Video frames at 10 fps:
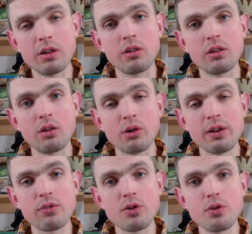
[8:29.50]

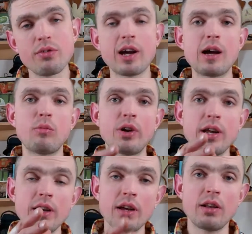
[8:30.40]
looking for new
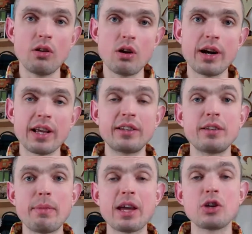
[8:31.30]
vocabulary, learning it,
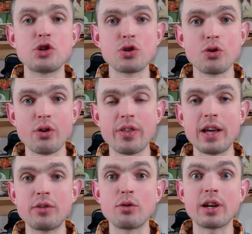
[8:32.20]
and making sure
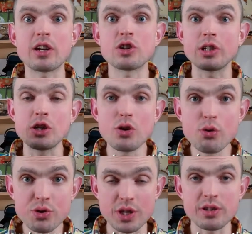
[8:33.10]
that you can actually
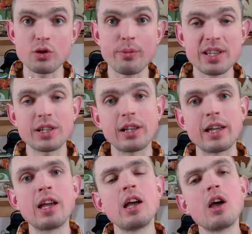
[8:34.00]
use it. So
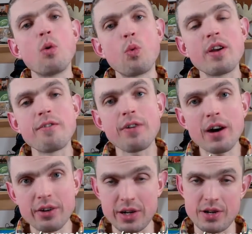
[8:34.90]
basically, we
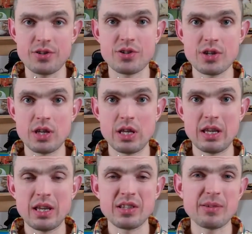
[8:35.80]
foreigners
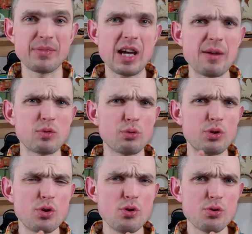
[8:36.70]
sometimes would
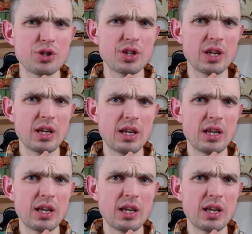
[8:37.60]
use